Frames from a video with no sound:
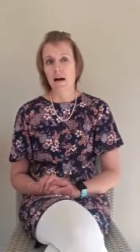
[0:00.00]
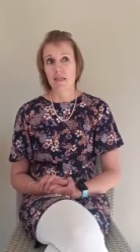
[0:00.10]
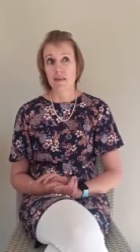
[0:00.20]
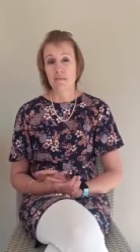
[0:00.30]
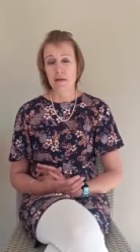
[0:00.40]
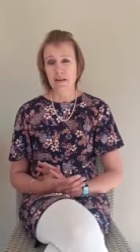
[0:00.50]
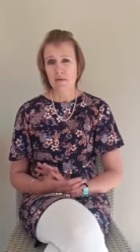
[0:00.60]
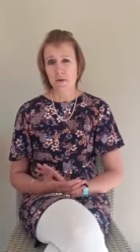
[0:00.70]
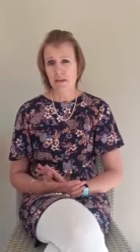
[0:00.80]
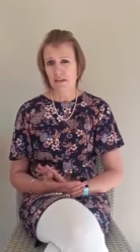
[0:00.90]
there are many
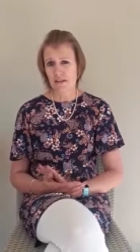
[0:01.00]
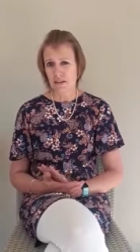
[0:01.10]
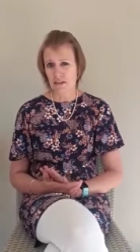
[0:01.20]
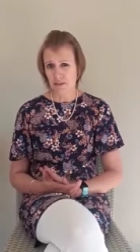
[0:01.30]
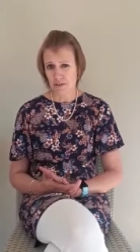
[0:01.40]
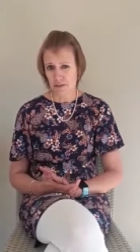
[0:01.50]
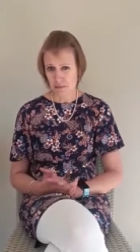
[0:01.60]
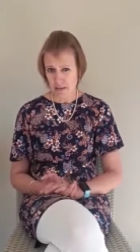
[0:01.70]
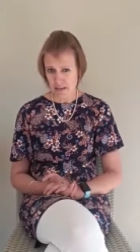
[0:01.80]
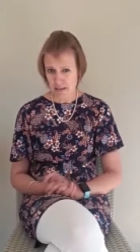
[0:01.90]
ways that you can
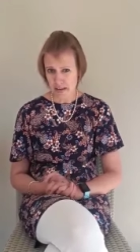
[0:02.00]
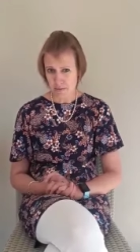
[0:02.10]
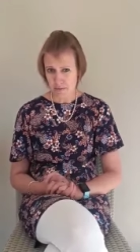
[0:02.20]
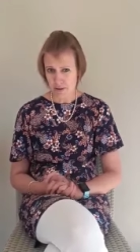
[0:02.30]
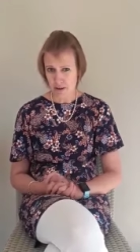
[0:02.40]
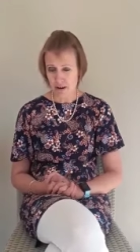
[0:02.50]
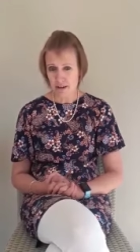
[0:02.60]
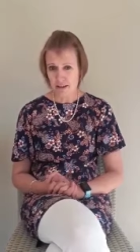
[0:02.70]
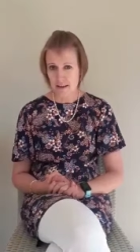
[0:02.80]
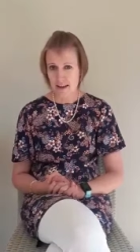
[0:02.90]
spend time with
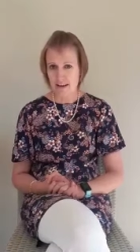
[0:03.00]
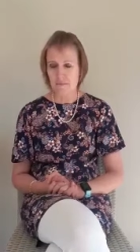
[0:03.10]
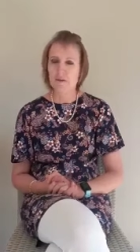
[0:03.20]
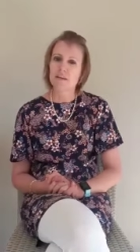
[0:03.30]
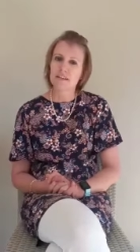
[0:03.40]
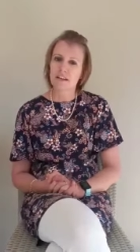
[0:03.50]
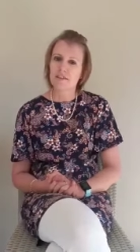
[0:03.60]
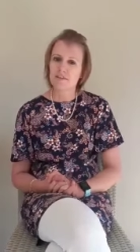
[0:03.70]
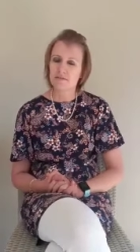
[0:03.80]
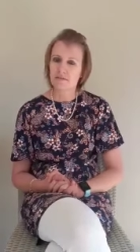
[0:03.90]
God, and I'm going to
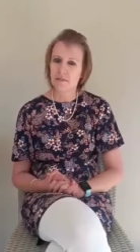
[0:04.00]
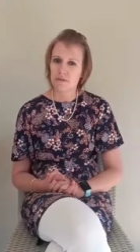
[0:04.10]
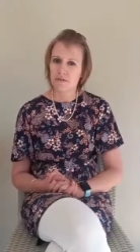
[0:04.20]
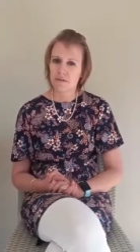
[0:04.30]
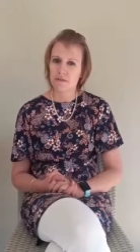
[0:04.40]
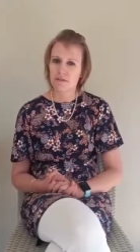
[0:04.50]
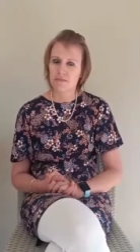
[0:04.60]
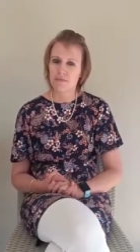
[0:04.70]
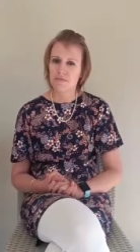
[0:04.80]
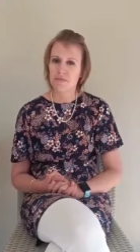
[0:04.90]
touch on a few of
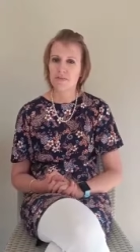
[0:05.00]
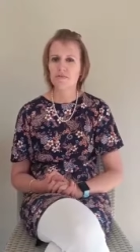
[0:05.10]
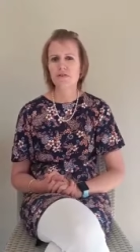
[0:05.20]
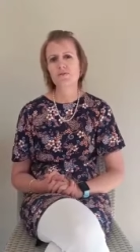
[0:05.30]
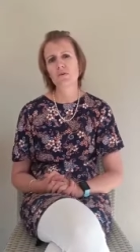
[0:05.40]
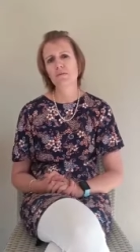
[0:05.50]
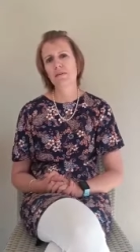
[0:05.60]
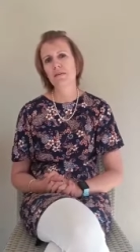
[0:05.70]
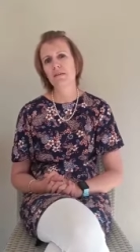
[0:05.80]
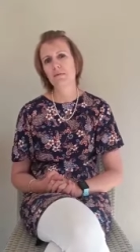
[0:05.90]
those. The first one
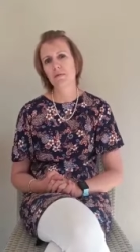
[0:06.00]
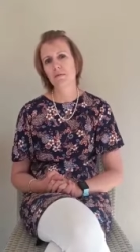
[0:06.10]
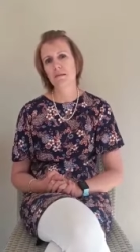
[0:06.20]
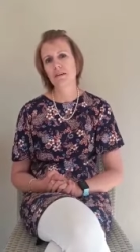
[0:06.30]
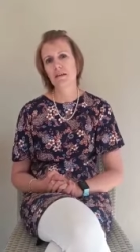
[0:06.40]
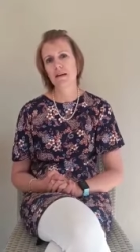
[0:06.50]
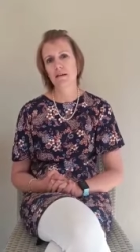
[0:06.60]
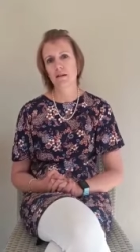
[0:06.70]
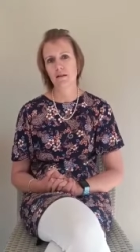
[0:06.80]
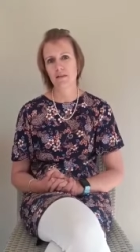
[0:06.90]
be, would be
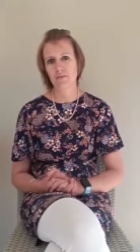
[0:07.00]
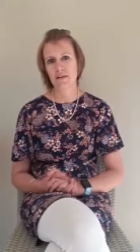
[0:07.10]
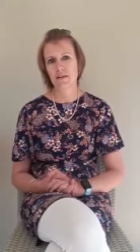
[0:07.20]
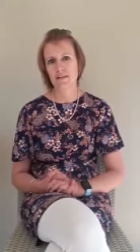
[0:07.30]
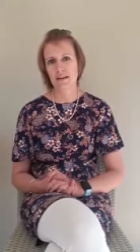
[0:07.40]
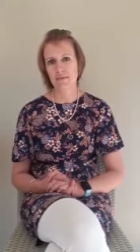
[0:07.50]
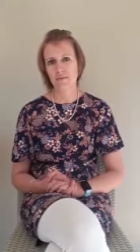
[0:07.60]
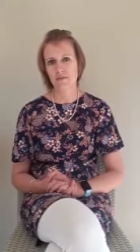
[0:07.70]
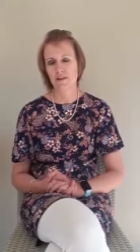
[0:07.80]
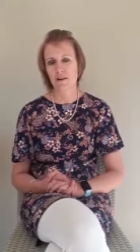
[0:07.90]
spending time
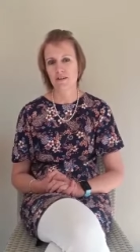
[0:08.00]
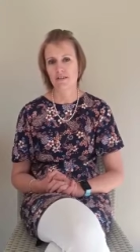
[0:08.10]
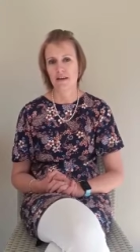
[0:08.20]
with God